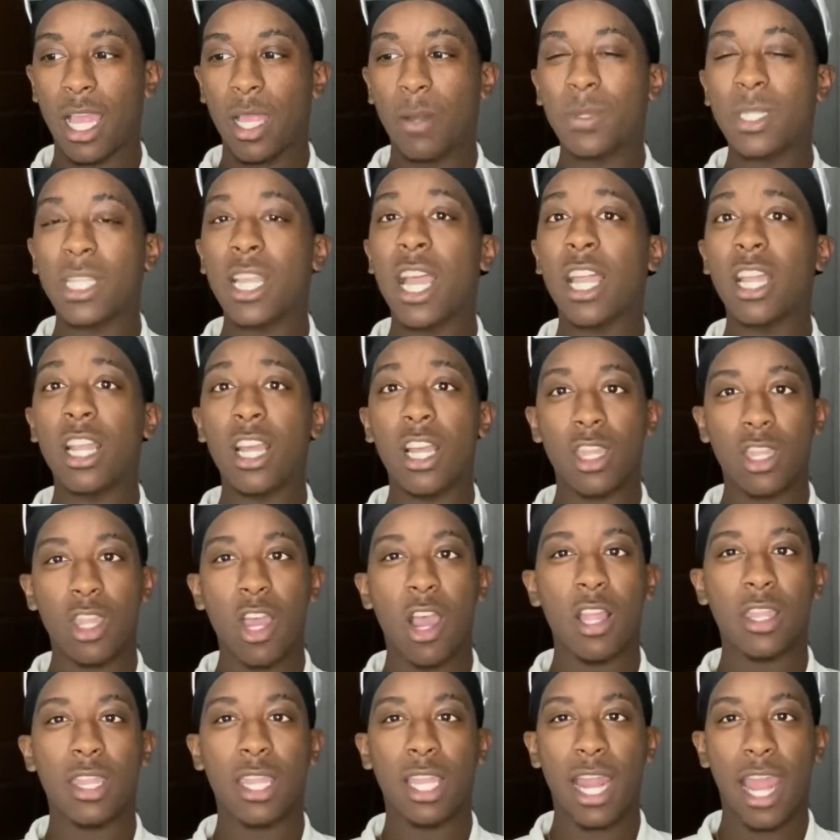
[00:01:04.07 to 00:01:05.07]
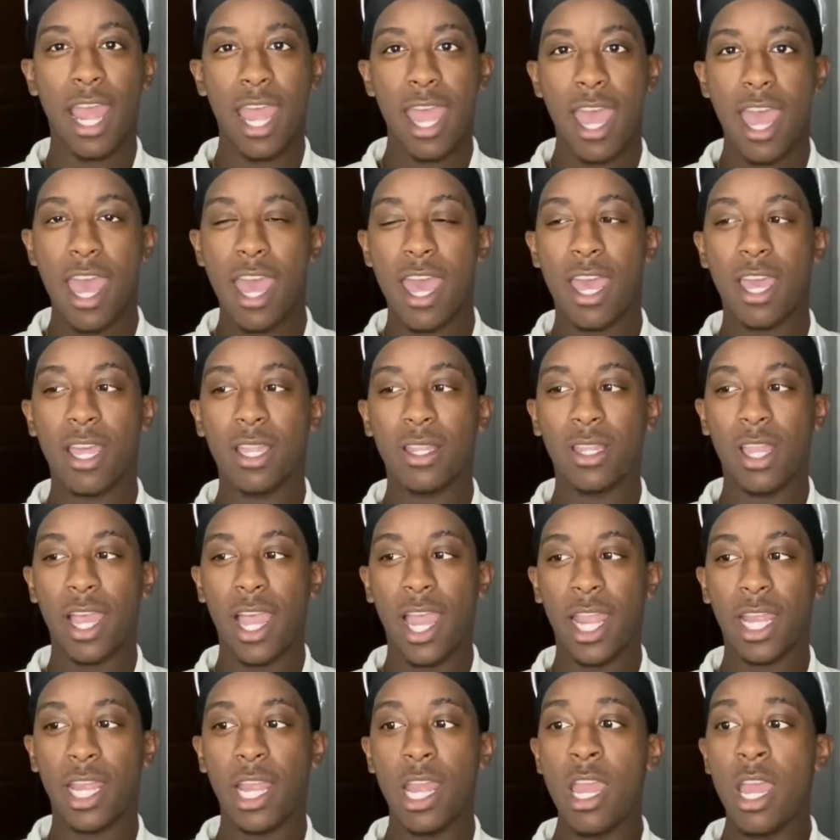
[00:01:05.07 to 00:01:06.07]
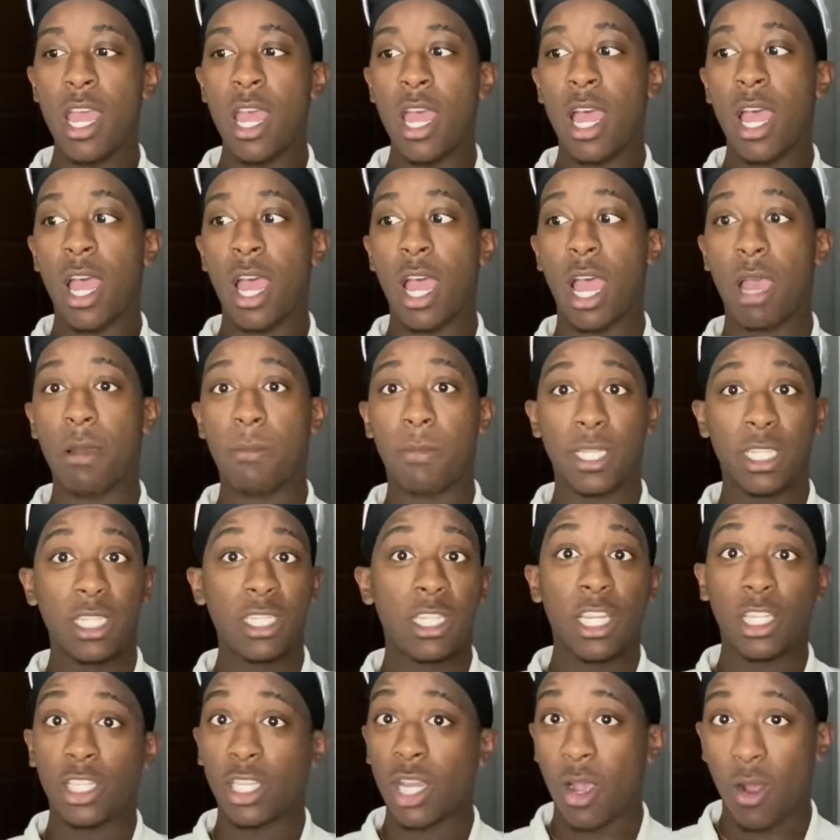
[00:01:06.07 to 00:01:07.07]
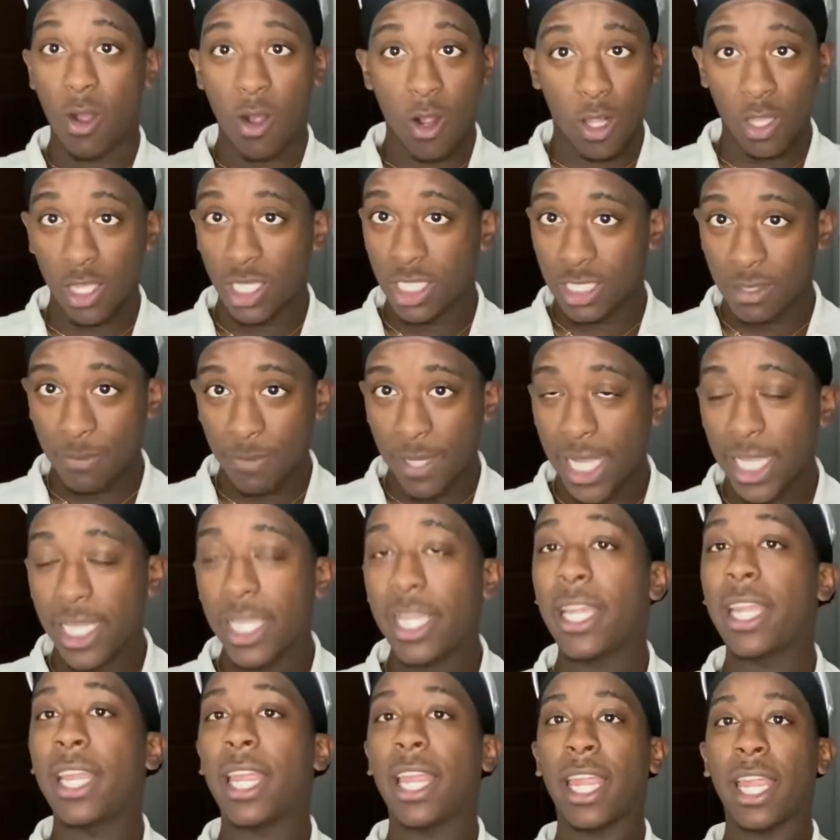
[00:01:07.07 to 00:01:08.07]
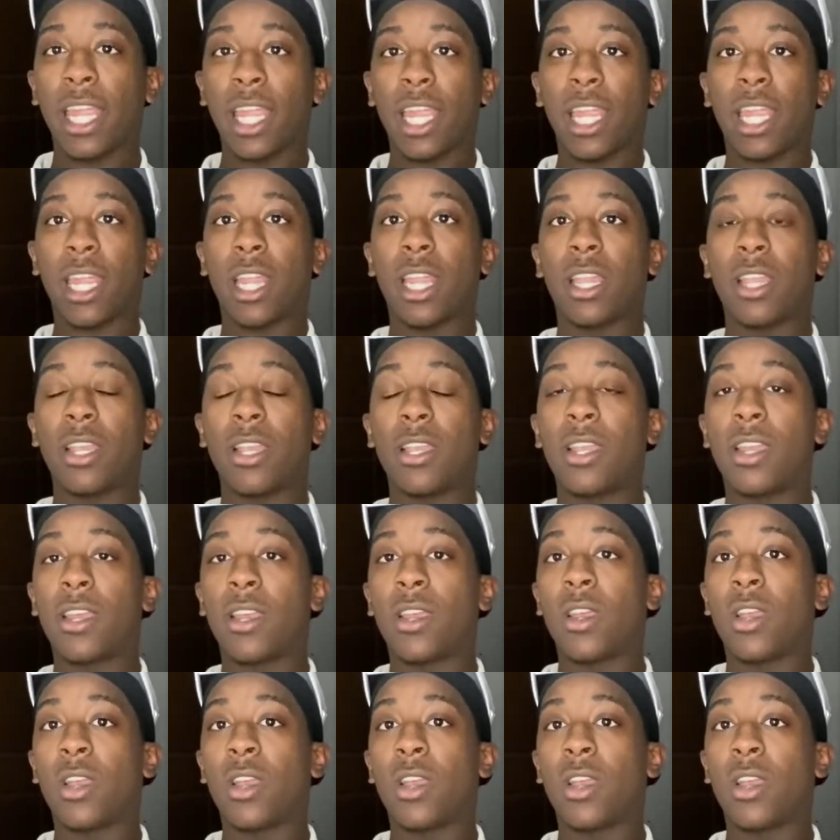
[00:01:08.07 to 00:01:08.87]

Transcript: of a thought that I had, like, I'm about to dish out all this money and